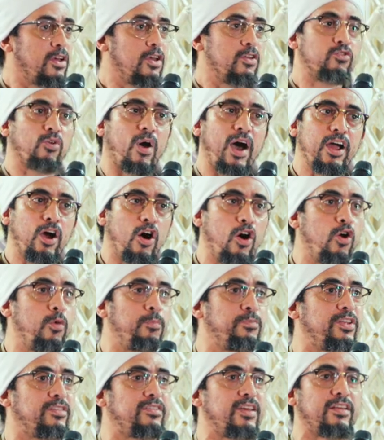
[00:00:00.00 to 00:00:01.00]
So I
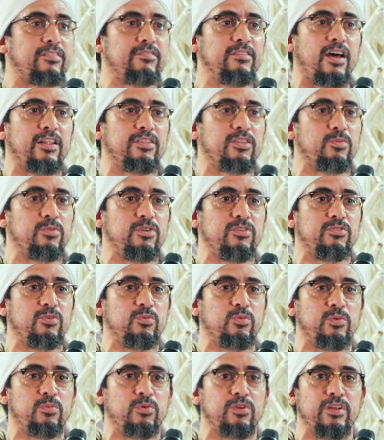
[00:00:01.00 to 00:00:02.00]
hope that that's not the reason
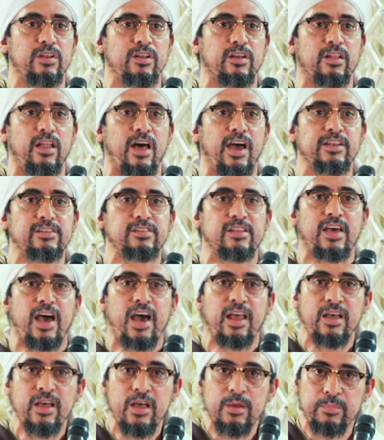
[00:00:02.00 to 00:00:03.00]
we wouldn't incline to
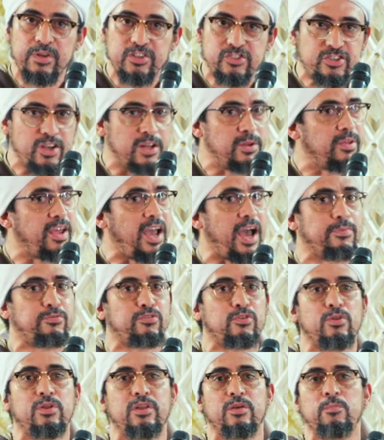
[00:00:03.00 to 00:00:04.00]
that, but generally,
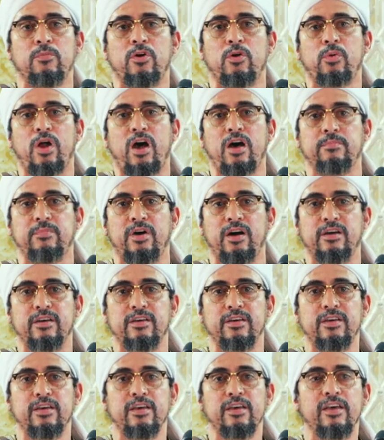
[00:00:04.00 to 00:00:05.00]
absolutely, rahmah.
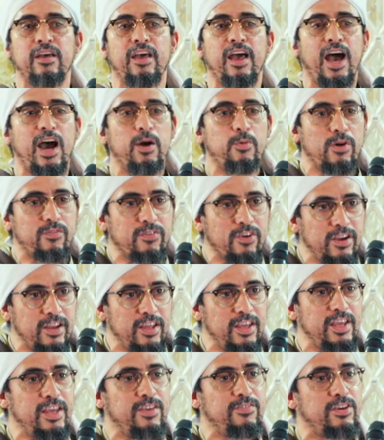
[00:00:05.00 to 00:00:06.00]
However,
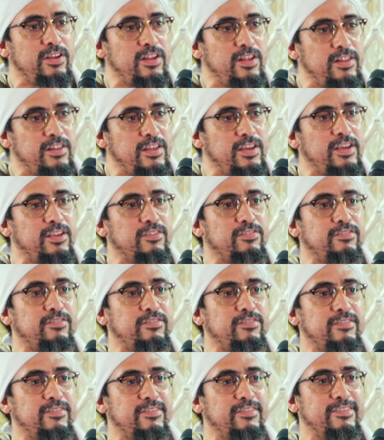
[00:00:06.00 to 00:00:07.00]
even in
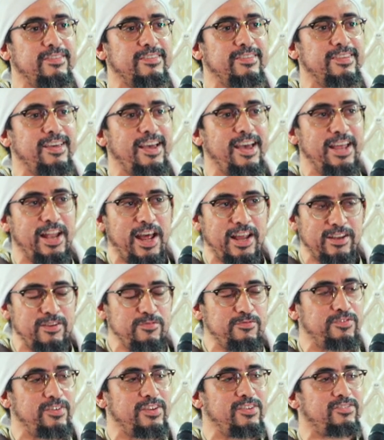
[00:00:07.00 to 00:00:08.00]
this, and I didn't
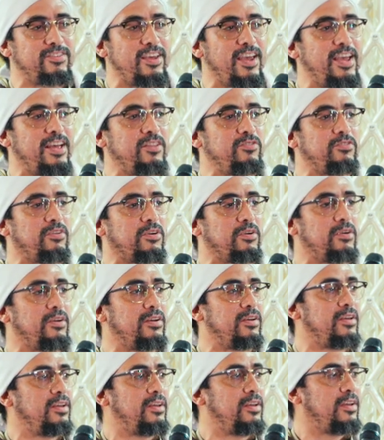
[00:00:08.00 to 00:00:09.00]
finish the answer,
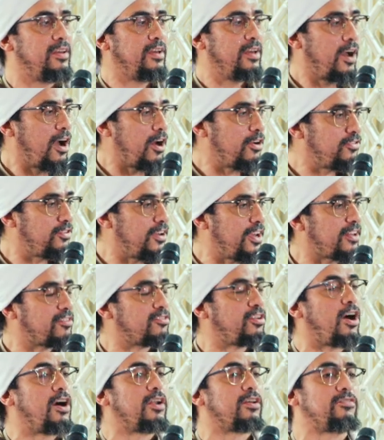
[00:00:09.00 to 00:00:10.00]
our Shaykh
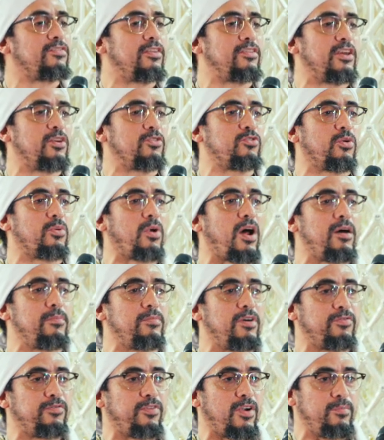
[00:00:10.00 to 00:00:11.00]
taught us that there's a
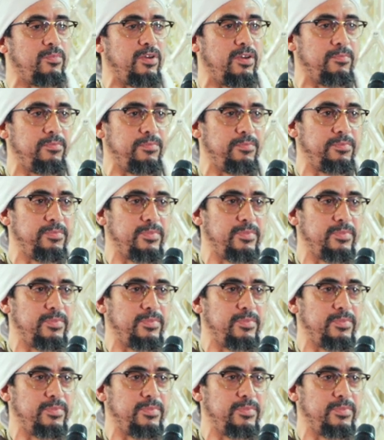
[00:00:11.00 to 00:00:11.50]
rahmah from him.